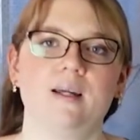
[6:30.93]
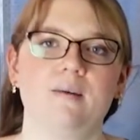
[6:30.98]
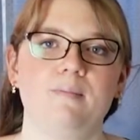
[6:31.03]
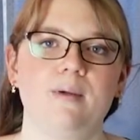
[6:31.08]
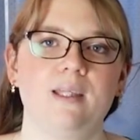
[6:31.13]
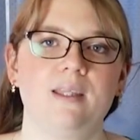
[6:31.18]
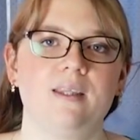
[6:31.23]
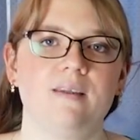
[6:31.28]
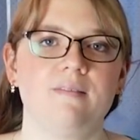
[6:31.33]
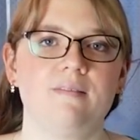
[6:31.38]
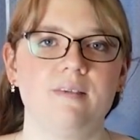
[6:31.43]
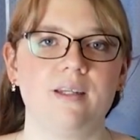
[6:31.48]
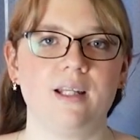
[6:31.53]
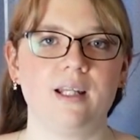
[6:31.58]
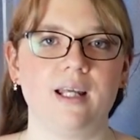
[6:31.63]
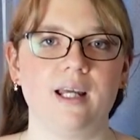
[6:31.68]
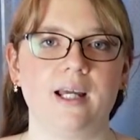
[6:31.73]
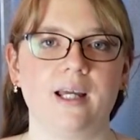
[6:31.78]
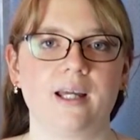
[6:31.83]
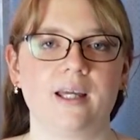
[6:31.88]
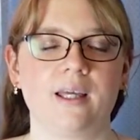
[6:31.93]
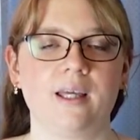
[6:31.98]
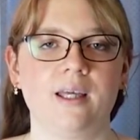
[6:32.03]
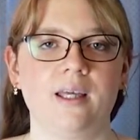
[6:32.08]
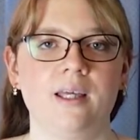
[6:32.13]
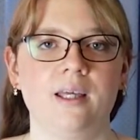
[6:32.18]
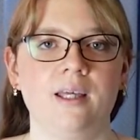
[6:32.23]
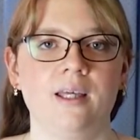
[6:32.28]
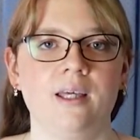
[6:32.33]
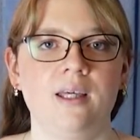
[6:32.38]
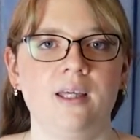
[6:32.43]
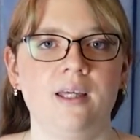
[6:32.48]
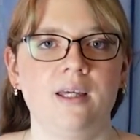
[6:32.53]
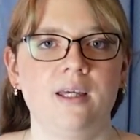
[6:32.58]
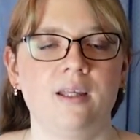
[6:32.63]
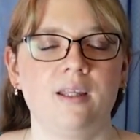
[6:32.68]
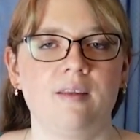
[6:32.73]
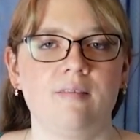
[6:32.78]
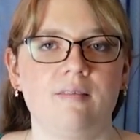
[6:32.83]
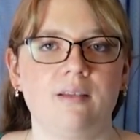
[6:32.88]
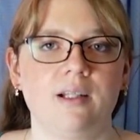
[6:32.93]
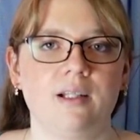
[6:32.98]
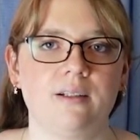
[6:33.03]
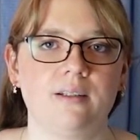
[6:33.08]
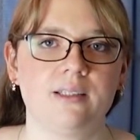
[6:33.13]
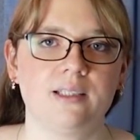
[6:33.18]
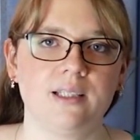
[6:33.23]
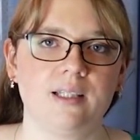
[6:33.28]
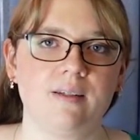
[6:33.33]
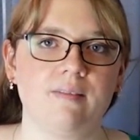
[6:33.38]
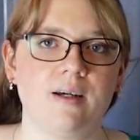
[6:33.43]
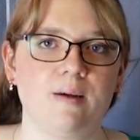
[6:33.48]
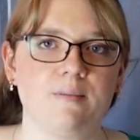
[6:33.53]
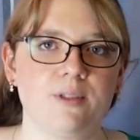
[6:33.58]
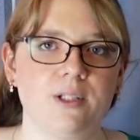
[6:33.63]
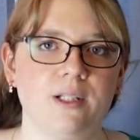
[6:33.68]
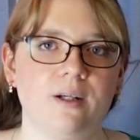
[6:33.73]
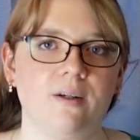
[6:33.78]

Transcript: I made the V-neck, the flutter sleeve option.